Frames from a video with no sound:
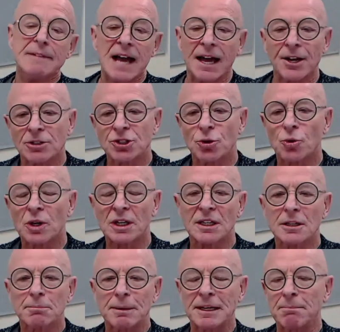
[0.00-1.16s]
And I'll talk a
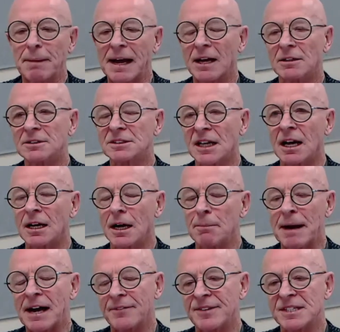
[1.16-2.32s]
little bit about, uh,
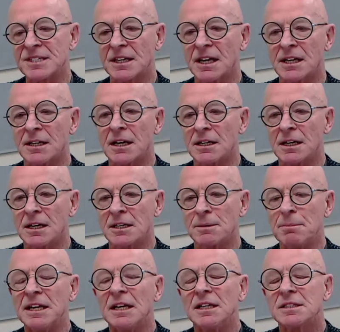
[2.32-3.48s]
about this in, in a
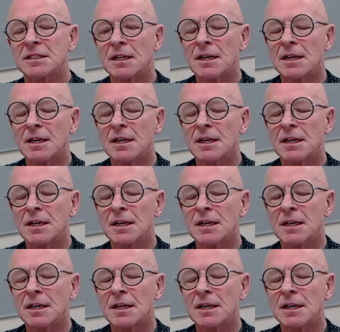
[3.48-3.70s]
minute,